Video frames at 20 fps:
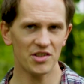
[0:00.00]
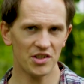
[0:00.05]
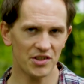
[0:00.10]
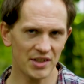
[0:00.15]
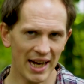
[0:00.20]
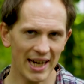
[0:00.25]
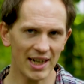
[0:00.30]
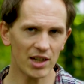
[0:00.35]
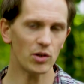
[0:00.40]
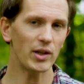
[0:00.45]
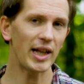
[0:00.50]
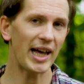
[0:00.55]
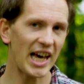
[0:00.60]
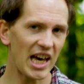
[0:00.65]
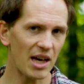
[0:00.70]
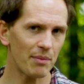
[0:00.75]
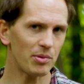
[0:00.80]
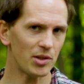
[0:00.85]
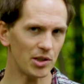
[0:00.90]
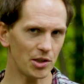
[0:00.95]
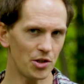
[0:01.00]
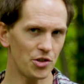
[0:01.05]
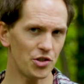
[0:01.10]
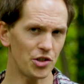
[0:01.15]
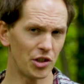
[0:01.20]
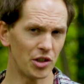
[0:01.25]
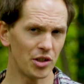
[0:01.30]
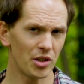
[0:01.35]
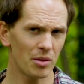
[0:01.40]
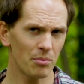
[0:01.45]
to tackle air
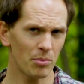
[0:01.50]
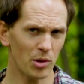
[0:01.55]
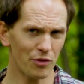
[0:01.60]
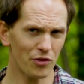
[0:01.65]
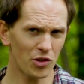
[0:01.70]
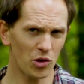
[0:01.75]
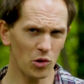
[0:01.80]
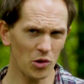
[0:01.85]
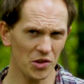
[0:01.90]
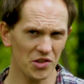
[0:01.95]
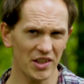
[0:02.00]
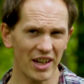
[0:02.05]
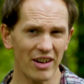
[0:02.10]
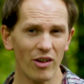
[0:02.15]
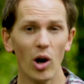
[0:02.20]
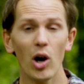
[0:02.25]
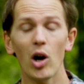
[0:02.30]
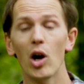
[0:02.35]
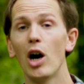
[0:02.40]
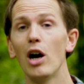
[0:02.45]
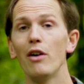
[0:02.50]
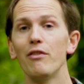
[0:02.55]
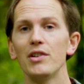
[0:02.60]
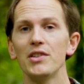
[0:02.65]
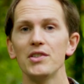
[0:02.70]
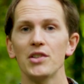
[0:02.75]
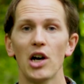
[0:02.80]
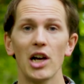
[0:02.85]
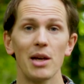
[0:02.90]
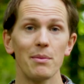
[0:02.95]
pollution, but of course there are other
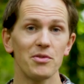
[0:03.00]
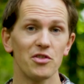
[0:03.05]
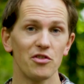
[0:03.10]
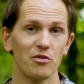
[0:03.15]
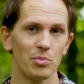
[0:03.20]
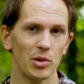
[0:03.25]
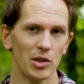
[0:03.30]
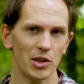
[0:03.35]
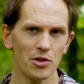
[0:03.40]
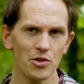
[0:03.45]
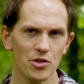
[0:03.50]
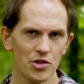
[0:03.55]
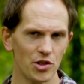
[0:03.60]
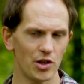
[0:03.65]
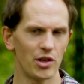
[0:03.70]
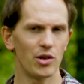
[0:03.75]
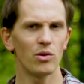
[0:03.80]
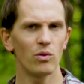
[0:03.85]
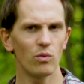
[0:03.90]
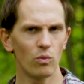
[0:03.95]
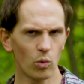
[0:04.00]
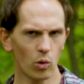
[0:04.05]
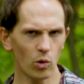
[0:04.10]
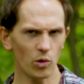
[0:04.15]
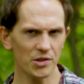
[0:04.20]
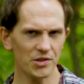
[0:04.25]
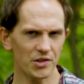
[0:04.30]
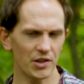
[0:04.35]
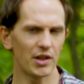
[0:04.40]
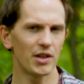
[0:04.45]
types of pollution,
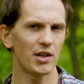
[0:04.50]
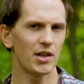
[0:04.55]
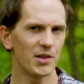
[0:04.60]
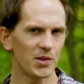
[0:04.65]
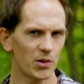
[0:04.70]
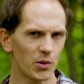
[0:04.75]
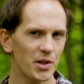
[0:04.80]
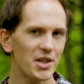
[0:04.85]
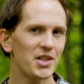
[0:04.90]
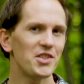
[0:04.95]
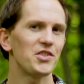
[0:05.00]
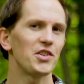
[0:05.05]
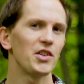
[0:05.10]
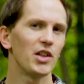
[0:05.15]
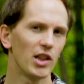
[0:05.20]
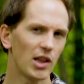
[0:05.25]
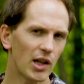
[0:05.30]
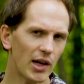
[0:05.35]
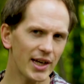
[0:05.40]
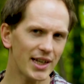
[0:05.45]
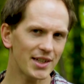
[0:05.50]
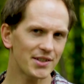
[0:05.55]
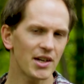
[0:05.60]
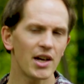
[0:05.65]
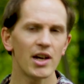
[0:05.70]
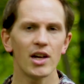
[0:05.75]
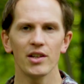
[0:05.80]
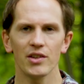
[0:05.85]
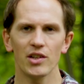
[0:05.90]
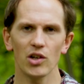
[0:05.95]
water, noise, light,
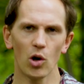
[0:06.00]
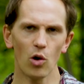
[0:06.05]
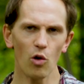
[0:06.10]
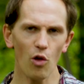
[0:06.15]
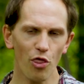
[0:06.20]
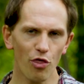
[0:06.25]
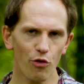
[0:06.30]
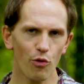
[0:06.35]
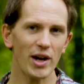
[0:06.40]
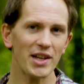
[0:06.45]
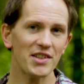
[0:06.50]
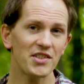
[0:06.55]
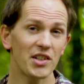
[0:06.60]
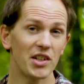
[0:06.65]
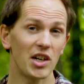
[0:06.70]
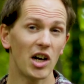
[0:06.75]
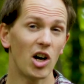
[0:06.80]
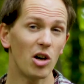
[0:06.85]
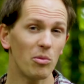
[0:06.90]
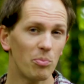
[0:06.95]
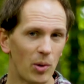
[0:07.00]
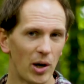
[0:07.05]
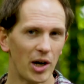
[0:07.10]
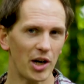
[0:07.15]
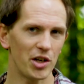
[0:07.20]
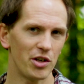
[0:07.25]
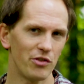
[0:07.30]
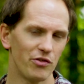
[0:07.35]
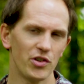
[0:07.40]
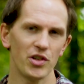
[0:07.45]
that all threaten our
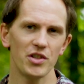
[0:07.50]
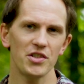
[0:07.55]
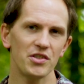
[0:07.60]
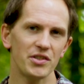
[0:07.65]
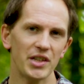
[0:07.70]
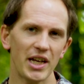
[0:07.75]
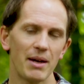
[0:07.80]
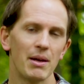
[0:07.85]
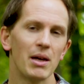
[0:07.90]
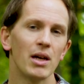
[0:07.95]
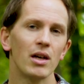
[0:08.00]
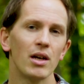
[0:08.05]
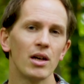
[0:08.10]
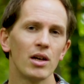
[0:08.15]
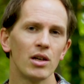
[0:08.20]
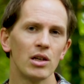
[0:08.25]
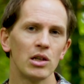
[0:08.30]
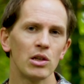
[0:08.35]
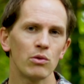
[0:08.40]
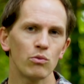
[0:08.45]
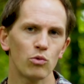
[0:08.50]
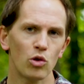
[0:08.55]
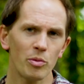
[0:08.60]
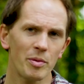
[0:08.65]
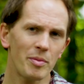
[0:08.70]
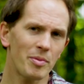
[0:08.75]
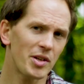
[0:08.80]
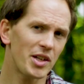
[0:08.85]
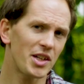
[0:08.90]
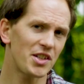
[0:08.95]
biodiversity. We'll be
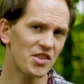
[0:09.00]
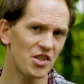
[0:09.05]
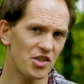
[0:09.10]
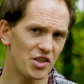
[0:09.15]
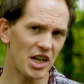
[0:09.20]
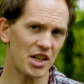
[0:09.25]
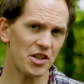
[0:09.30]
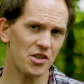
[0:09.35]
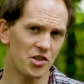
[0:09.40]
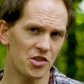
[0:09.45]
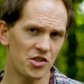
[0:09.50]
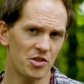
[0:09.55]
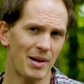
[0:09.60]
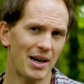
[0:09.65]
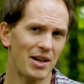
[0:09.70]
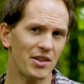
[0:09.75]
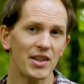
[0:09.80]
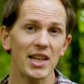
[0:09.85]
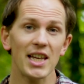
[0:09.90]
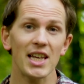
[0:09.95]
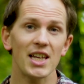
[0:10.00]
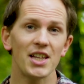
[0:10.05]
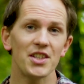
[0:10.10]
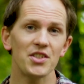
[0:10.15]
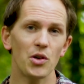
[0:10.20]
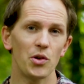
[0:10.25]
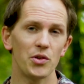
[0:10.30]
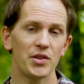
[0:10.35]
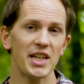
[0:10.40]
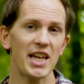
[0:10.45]
putting suggestions about these
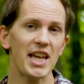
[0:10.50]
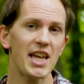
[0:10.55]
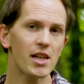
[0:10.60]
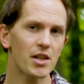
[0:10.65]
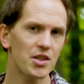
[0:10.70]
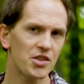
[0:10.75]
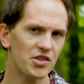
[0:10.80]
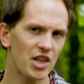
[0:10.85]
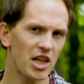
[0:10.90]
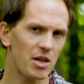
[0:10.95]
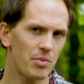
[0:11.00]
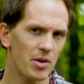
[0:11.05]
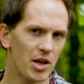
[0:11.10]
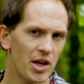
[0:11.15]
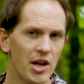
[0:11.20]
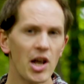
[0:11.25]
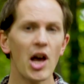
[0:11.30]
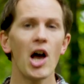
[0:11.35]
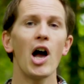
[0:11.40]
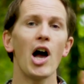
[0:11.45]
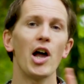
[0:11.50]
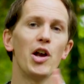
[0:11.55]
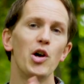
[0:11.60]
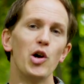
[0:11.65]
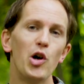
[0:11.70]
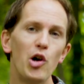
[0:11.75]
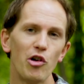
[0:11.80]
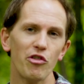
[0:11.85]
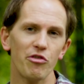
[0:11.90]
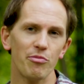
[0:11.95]
on the EcoSapien and
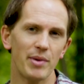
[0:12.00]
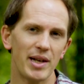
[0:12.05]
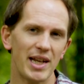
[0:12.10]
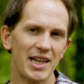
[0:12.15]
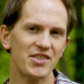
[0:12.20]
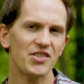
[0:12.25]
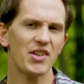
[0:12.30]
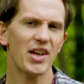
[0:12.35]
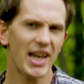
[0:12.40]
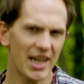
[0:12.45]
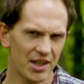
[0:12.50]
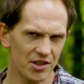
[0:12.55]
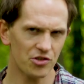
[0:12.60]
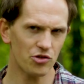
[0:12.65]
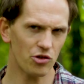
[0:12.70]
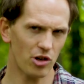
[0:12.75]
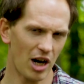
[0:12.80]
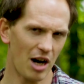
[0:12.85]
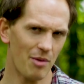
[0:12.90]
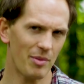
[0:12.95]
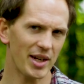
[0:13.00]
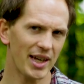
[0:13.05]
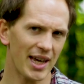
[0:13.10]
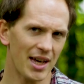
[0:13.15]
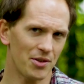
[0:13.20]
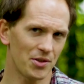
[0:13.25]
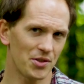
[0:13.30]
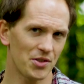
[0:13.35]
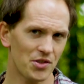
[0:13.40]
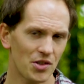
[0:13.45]
Earth Minutes Instagram
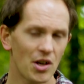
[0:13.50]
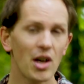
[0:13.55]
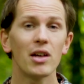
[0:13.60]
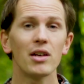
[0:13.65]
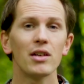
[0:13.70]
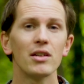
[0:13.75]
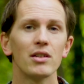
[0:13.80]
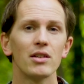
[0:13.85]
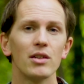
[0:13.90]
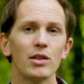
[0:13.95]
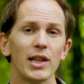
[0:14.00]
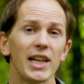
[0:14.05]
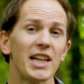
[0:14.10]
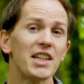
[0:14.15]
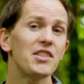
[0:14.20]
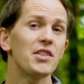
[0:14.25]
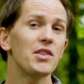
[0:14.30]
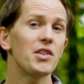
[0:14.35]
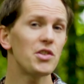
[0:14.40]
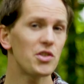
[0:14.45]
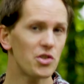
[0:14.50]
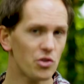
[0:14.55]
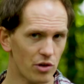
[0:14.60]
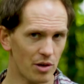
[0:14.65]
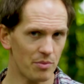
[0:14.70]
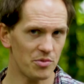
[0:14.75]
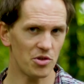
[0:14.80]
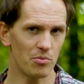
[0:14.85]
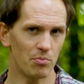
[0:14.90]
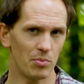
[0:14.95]
accounts. Links in the
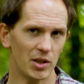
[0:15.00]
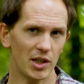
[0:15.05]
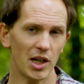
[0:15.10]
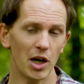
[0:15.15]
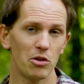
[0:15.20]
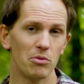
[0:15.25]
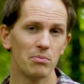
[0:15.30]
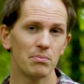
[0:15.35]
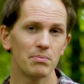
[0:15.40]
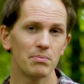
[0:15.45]
description below.